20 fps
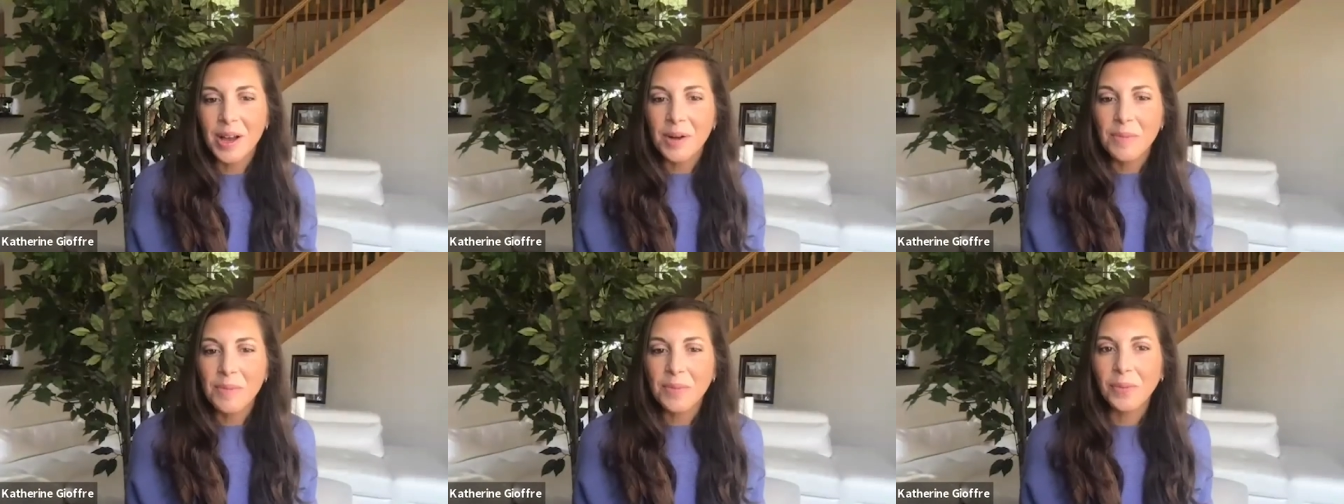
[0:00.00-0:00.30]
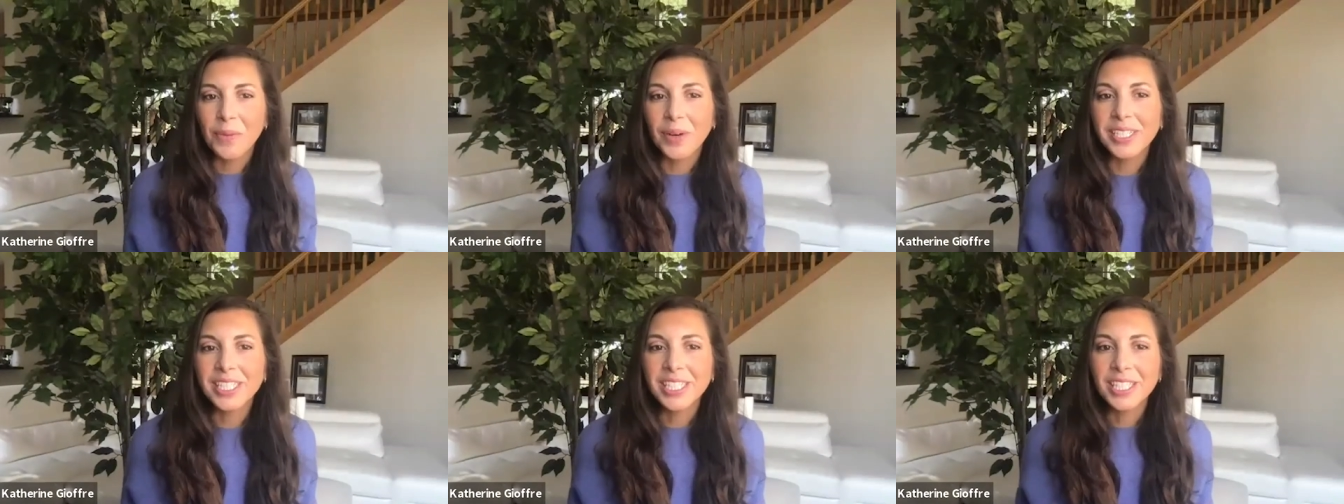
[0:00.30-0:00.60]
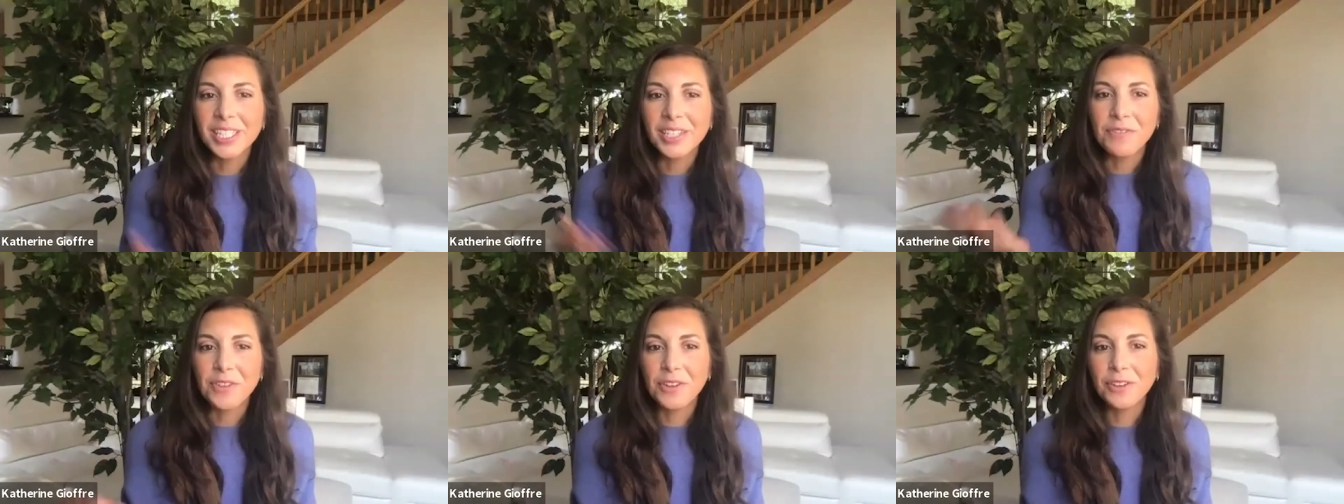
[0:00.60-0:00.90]
But what does
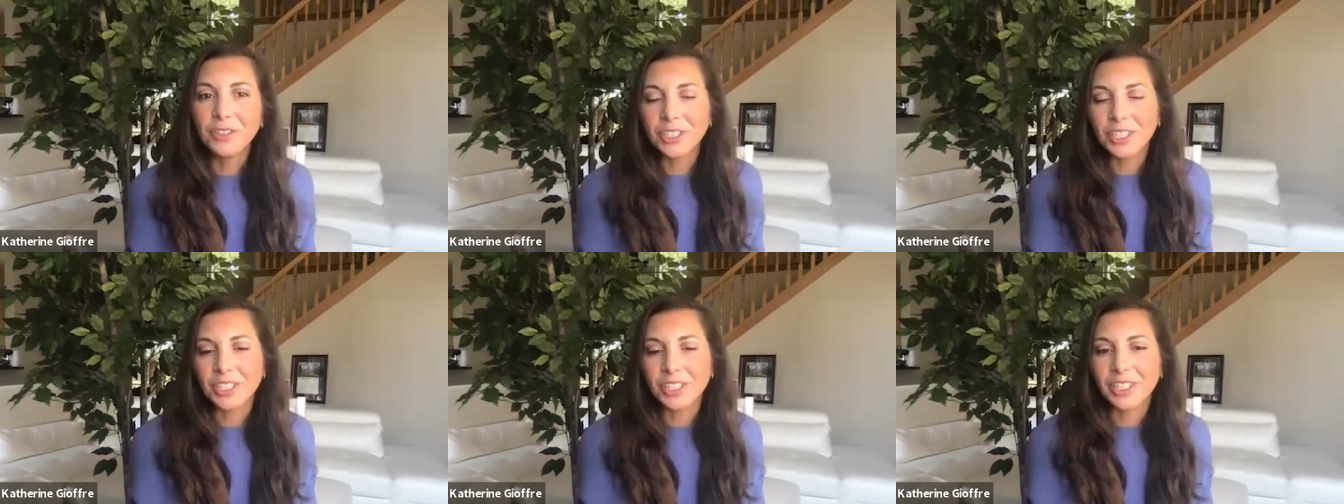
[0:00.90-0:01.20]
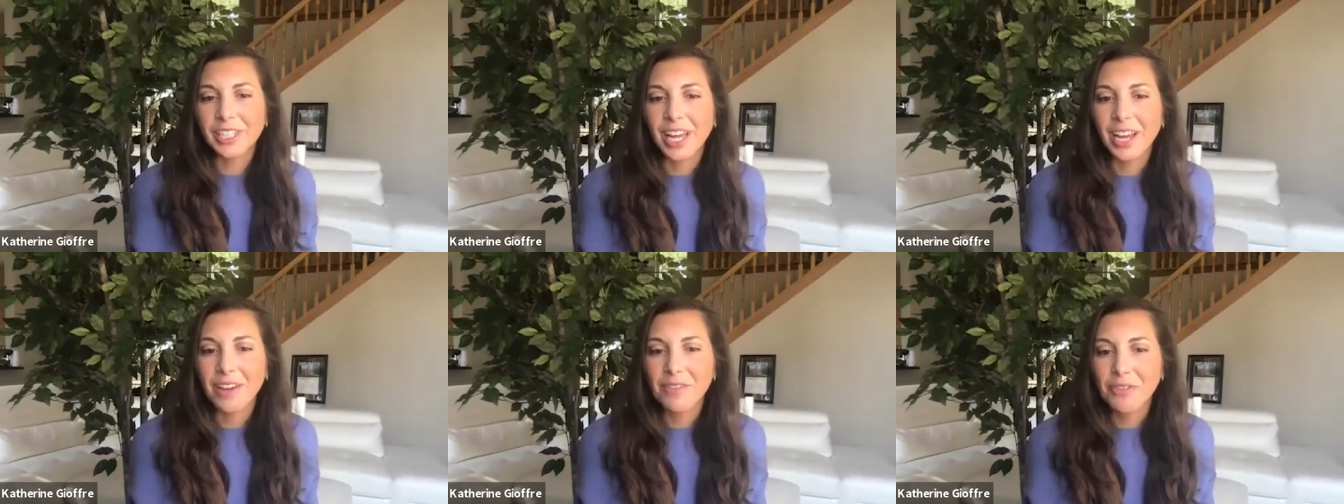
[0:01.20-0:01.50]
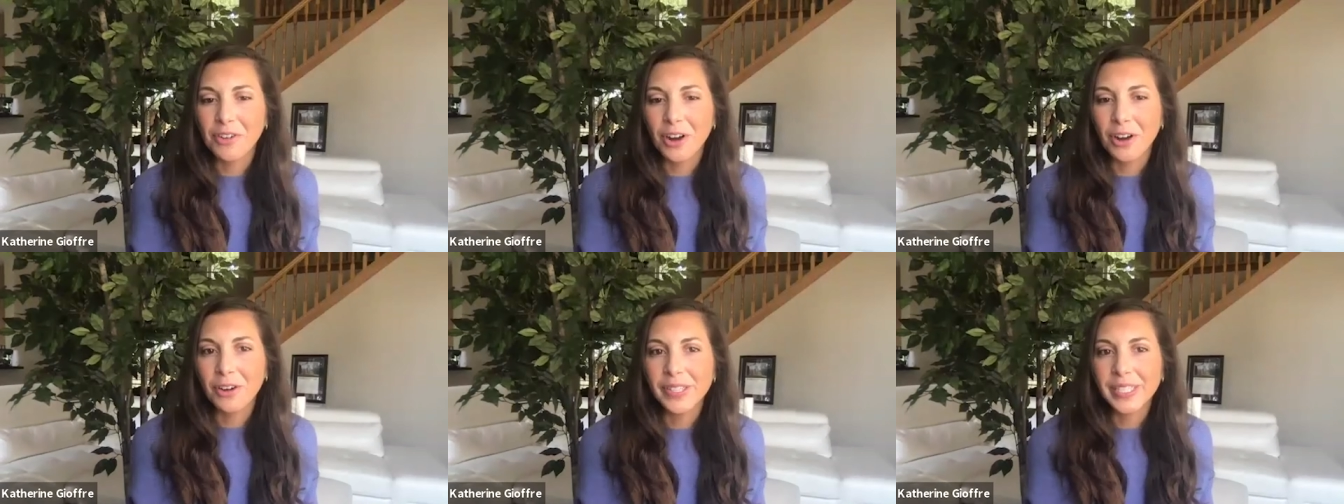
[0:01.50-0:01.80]
the future look like for
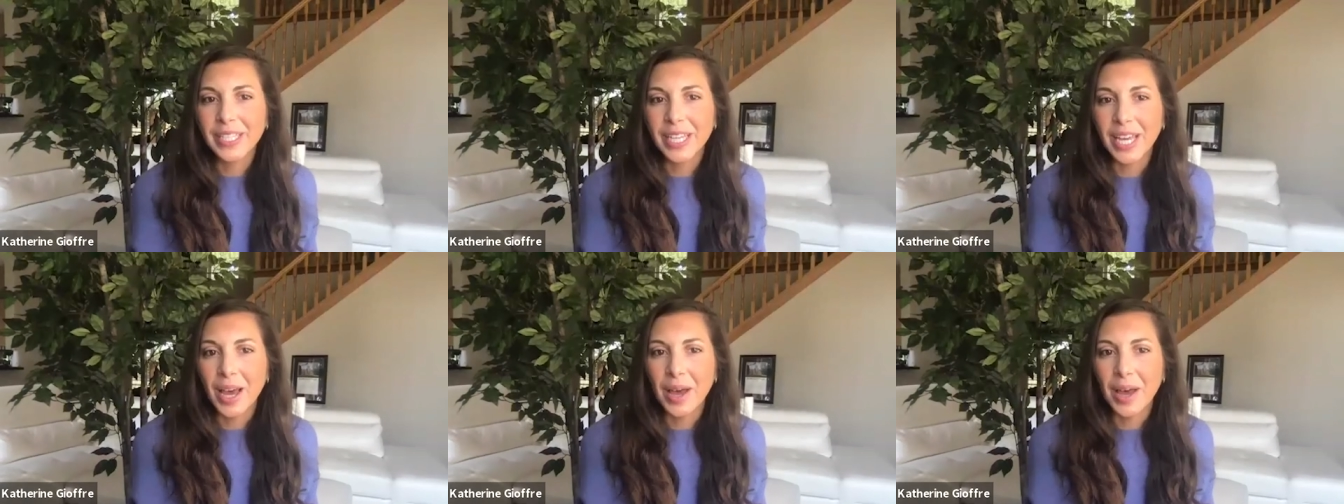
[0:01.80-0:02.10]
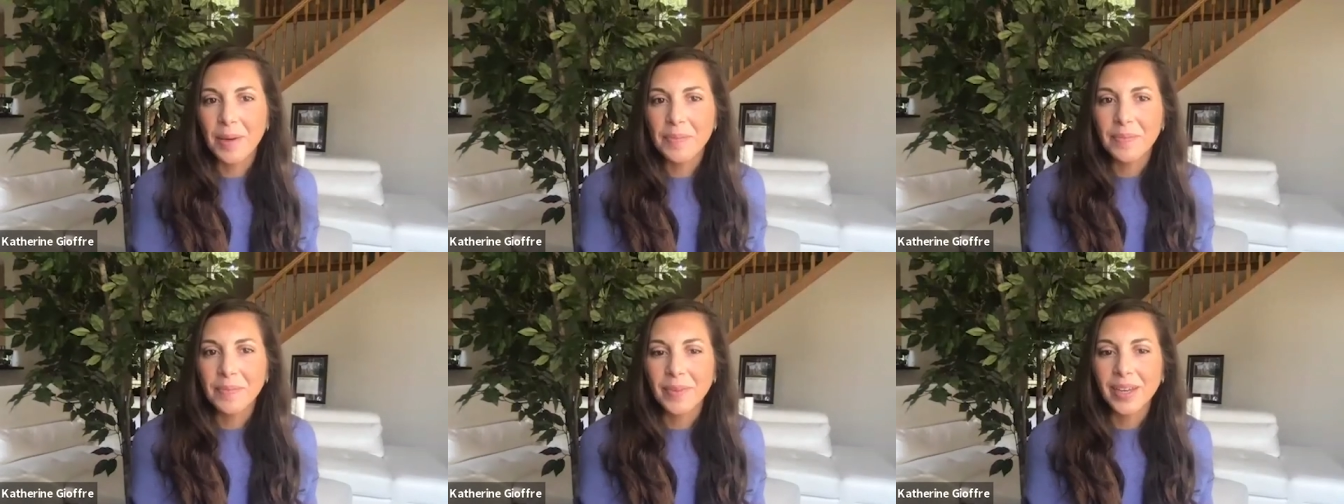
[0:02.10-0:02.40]
OCM,